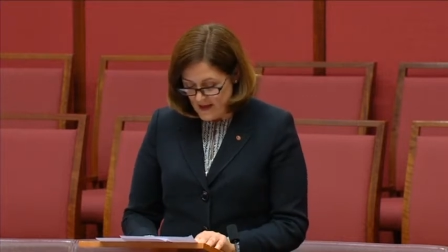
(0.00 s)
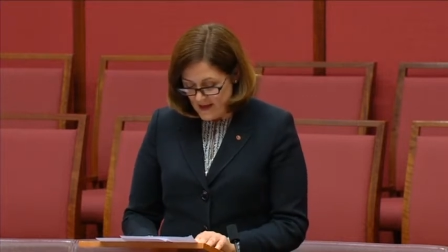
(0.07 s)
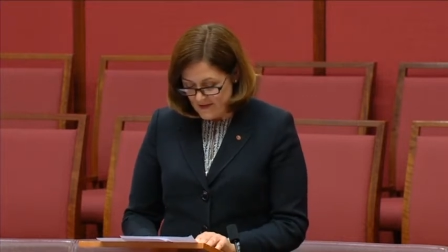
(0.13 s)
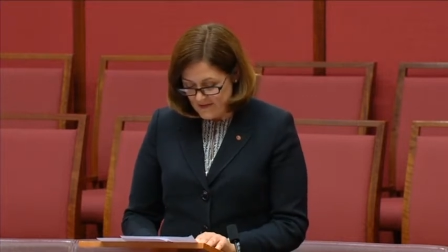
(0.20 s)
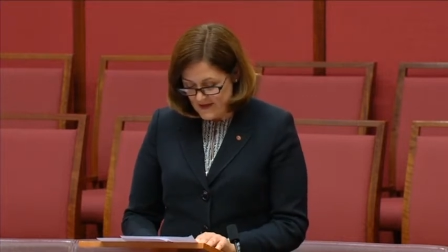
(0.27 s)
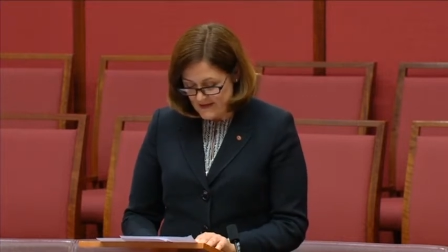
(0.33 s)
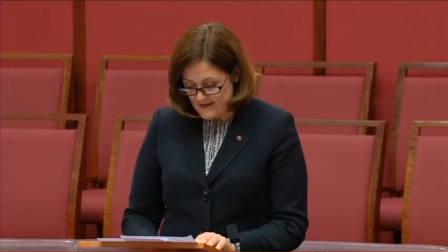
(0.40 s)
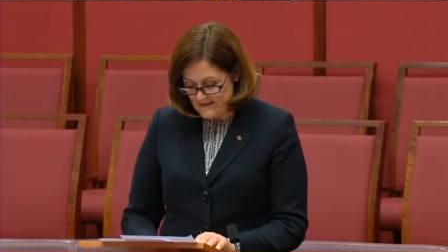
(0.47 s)

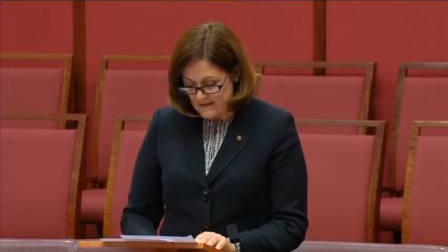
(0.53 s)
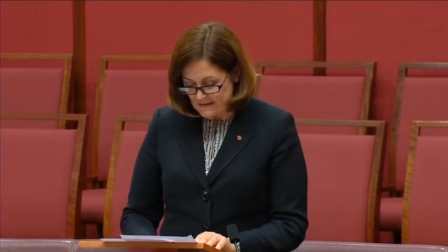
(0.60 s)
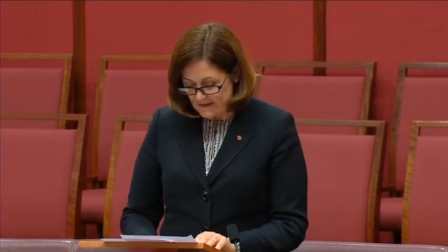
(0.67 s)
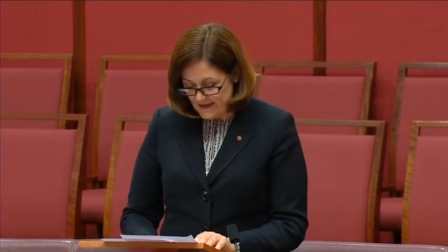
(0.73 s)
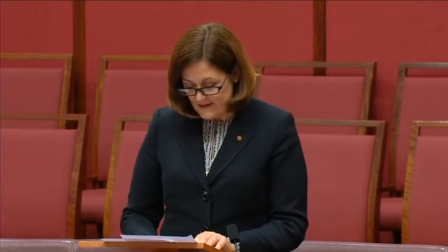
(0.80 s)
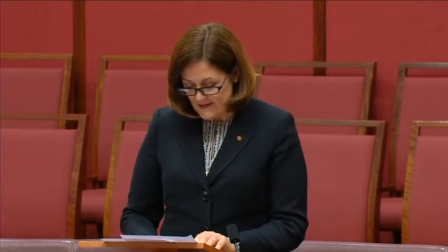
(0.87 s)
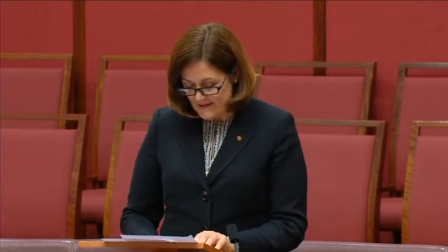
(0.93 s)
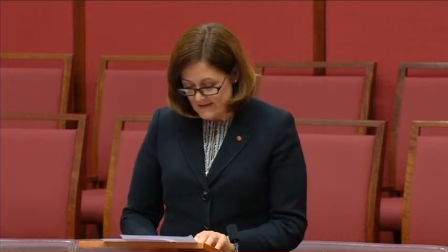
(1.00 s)
This
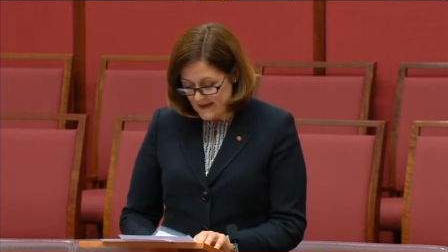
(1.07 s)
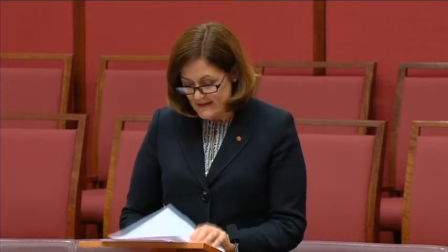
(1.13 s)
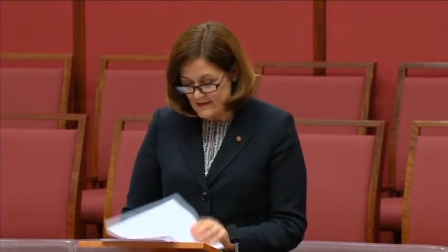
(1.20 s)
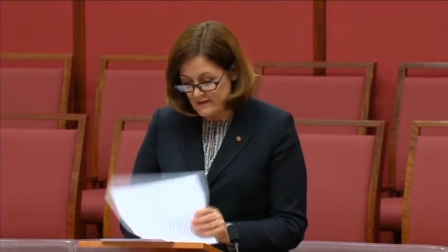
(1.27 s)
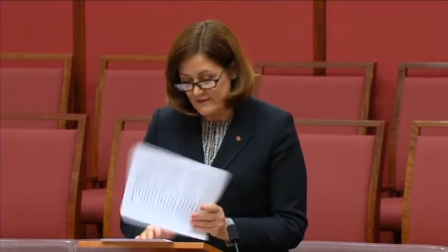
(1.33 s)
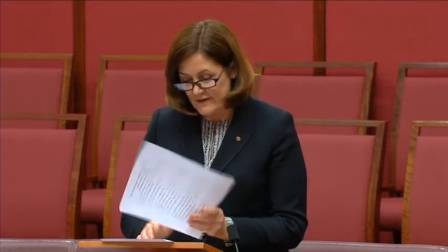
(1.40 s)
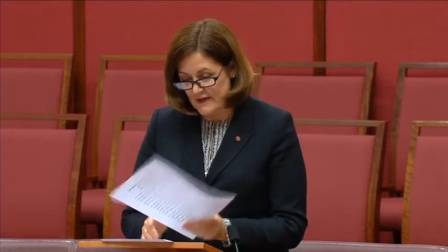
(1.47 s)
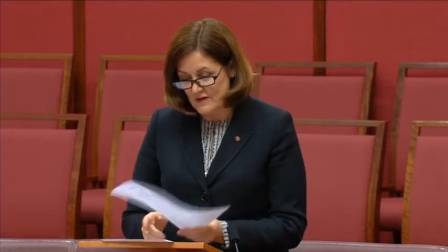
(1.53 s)

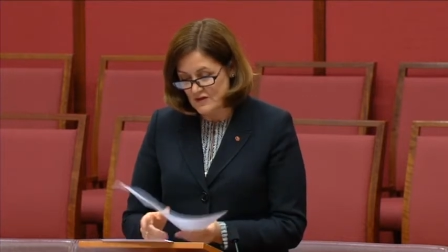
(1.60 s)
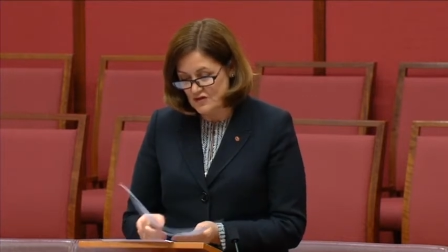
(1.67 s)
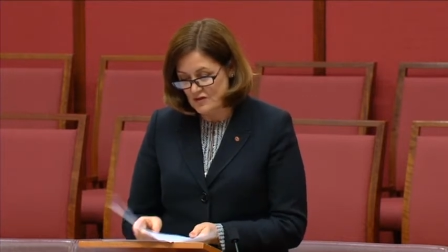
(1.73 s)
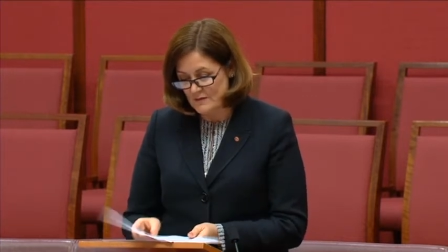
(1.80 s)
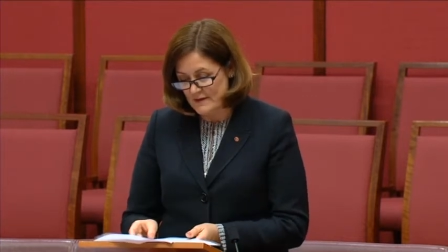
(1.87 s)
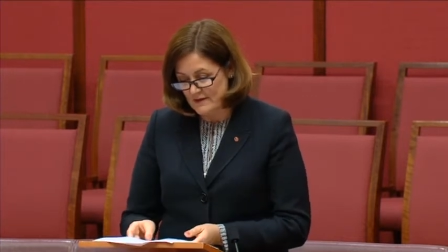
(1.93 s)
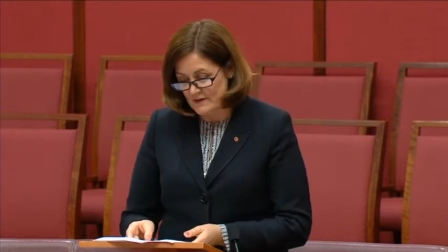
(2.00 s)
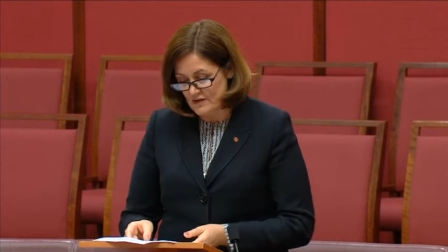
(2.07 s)
legislative
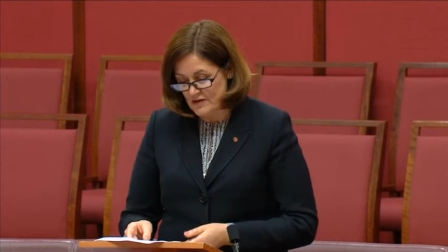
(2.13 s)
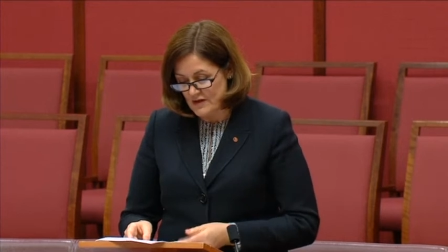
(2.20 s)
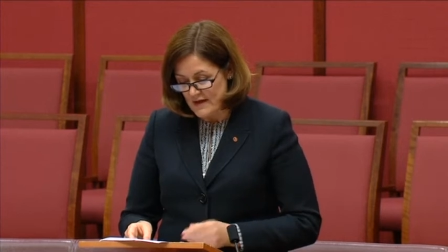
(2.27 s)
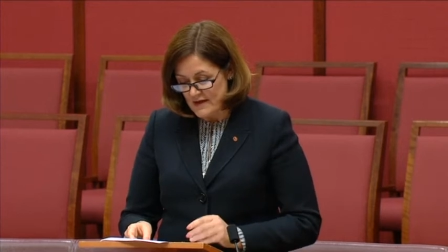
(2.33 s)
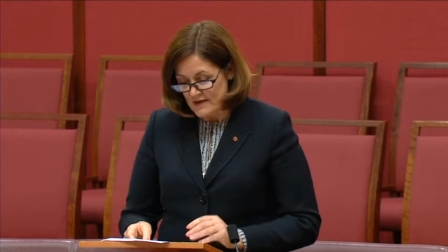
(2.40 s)
instrument